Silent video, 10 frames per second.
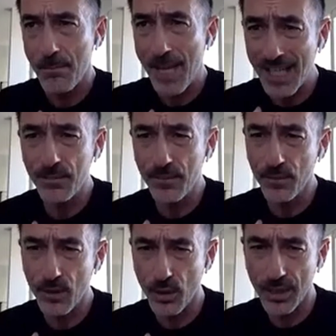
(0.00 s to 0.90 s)
painful
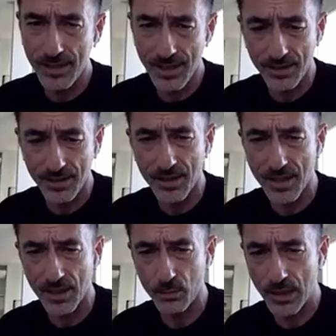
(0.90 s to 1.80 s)
coexistence
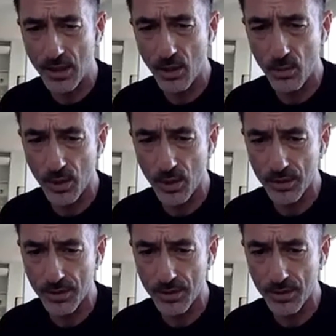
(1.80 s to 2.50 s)
that will go on.